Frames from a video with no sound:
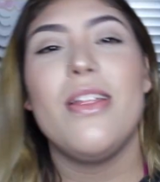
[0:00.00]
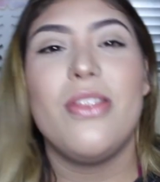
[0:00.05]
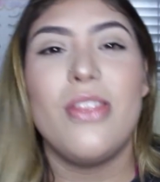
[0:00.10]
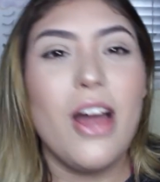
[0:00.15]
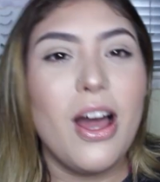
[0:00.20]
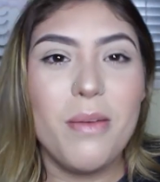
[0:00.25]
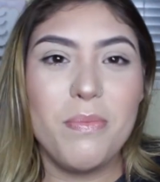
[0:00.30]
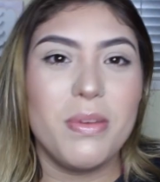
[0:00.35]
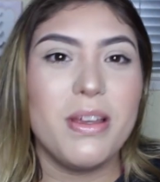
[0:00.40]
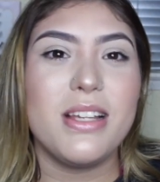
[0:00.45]

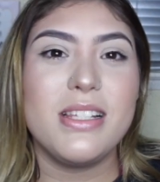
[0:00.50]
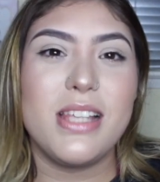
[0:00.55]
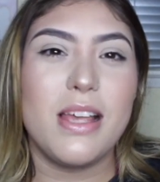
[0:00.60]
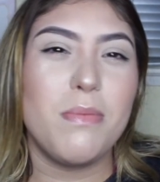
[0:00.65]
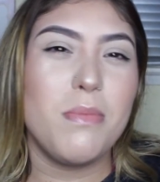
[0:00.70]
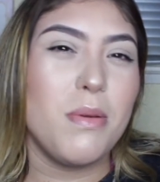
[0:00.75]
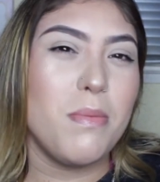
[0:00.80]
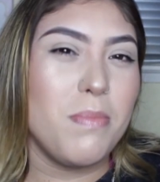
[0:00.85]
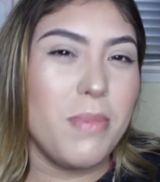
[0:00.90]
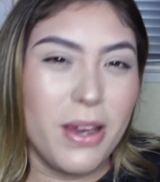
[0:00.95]
not because
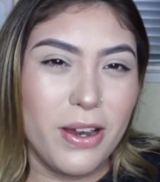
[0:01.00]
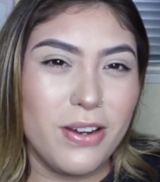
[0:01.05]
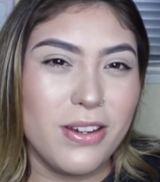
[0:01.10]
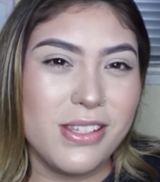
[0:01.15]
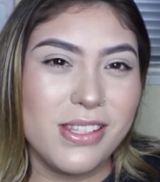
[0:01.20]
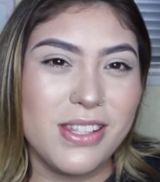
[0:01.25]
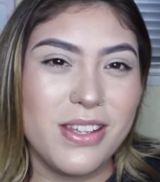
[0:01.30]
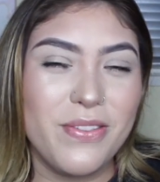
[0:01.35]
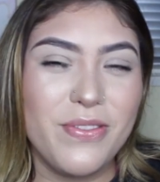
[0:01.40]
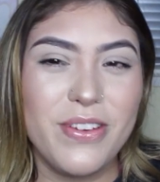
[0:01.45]
I'm
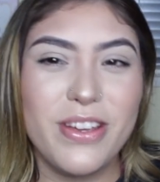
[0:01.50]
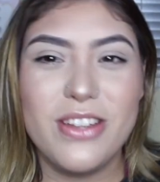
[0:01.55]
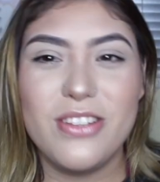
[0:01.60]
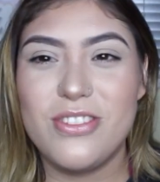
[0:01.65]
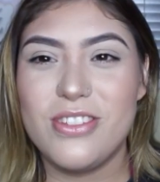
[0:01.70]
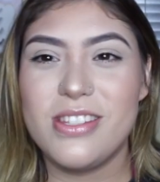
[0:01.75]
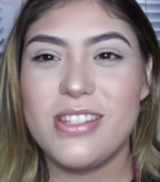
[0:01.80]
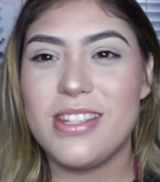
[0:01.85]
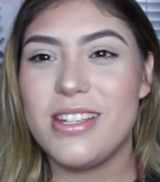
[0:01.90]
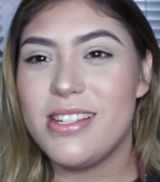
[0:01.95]
embarrassed of
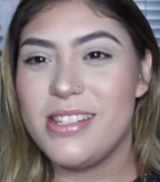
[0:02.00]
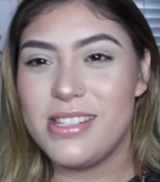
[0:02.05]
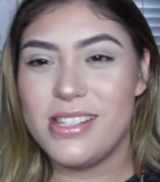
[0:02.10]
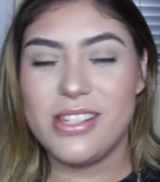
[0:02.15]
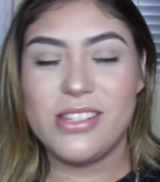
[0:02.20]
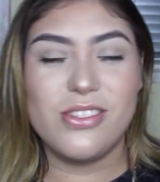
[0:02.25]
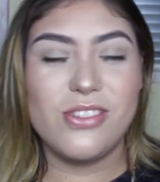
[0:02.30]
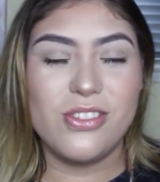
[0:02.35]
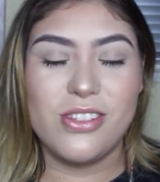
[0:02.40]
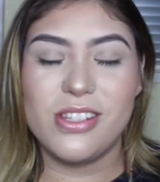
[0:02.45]
it, just because
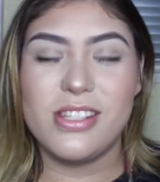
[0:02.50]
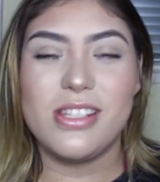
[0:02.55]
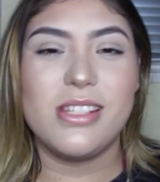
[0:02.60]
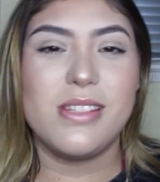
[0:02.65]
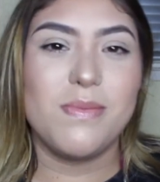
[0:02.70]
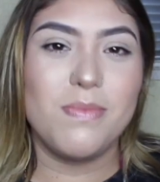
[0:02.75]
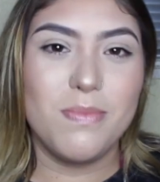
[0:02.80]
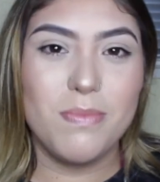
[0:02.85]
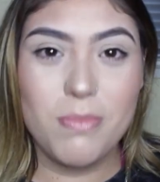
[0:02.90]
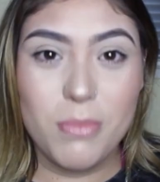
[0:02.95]
it's
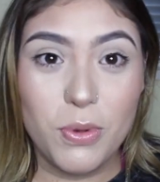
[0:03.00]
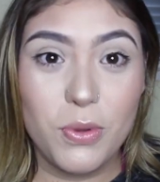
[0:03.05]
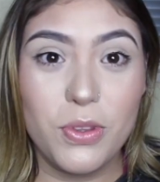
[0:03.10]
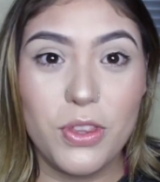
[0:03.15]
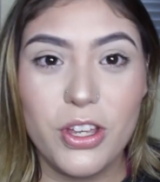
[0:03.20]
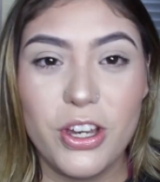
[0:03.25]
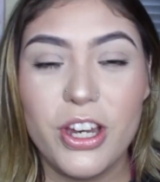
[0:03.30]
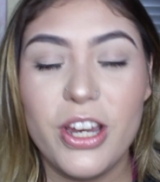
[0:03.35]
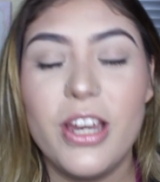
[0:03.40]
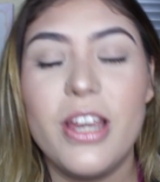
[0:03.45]
just
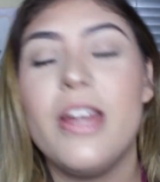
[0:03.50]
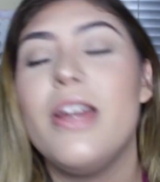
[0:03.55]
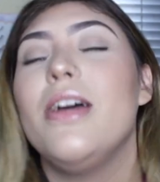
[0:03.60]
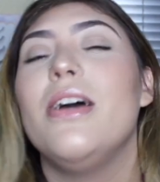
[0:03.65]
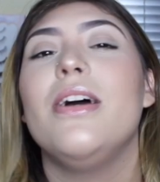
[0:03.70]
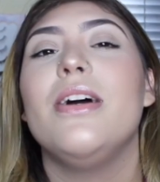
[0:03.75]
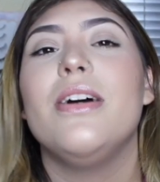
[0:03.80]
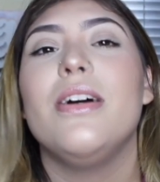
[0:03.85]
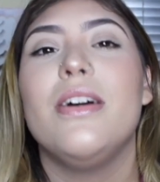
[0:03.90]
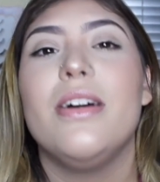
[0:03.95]
smoother.
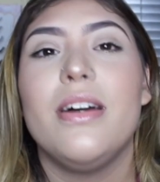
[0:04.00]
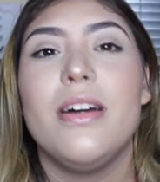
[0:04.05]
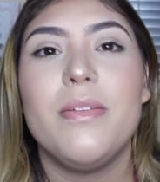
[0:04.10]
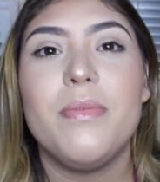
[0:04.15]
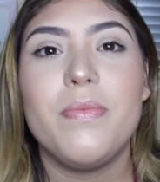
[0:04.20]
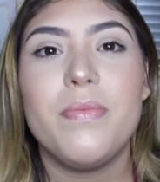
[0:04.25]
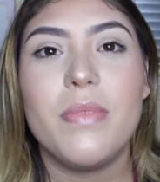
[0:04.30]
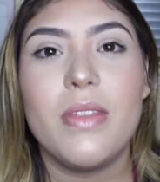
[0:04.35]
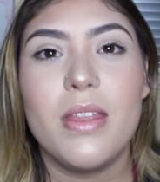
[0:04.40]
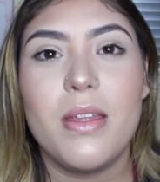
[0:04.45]

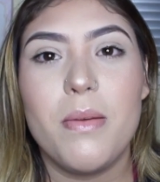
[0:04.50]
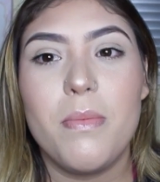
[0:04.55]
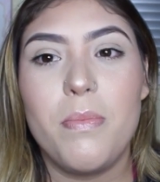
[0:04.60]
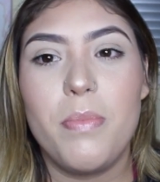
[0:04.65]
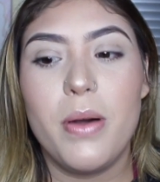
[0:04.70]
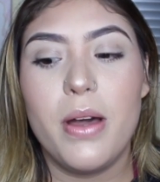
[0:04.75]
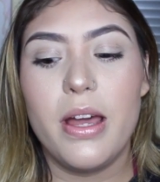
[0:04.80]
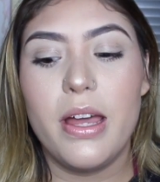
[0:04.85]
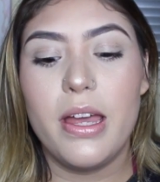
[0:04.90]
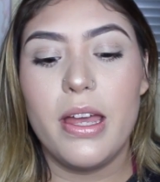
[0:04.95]

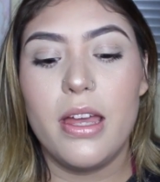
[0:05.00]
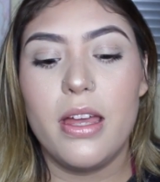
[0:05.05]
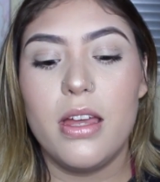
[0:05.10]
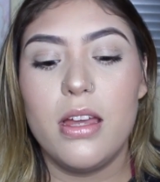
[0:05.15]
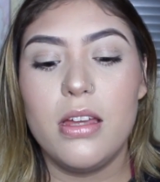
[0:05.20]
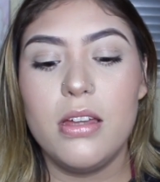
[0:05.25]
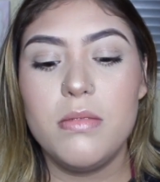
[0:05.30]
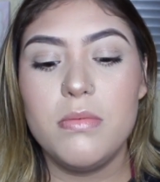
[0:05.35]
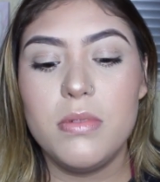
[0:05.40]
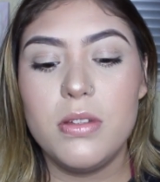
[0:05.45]
But